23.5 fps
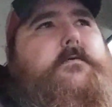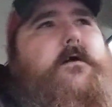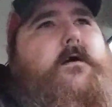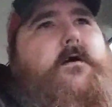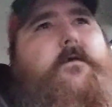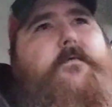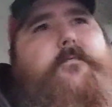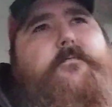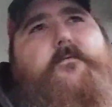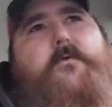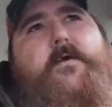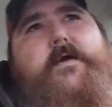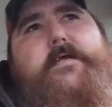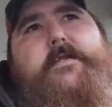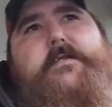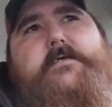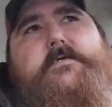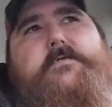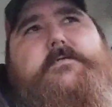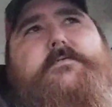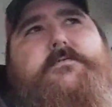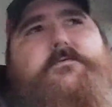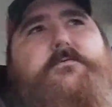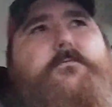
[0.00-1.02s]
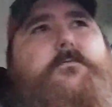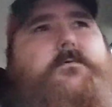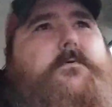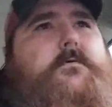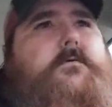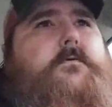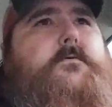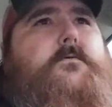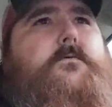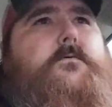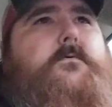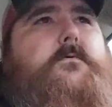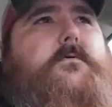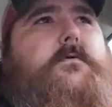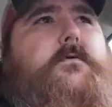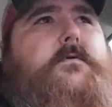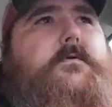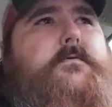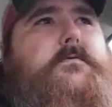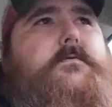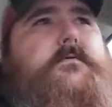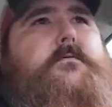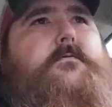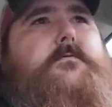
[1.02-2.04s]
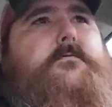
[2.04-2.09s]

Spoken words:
arthritis or